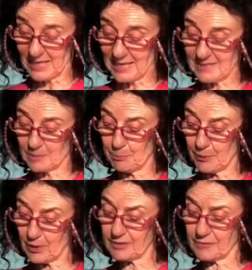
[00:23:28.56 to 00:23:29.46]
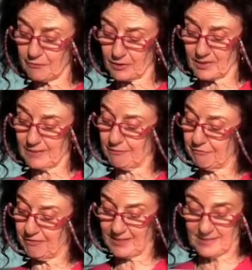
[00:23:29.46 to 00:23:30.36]
As it perfectly
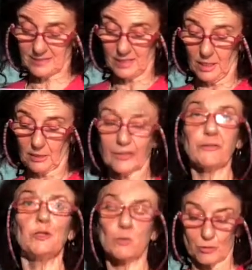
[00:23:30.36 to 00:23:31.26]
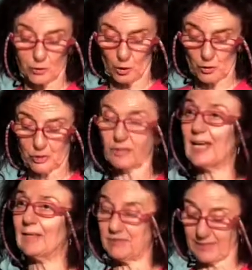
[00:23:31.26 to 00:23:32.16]
fits the new social
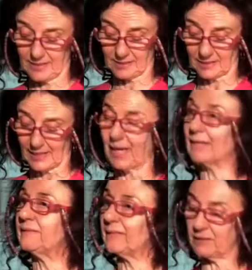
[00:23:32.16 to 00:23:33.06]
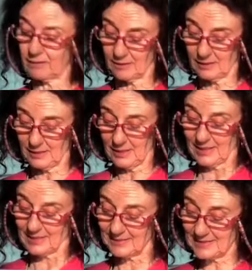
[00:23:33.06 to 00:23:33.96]
Calvinistic ideal,
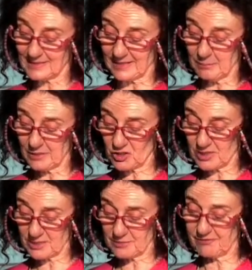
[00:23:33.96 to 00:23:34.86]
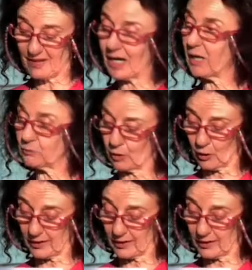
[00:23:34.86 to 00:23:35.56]
this image is found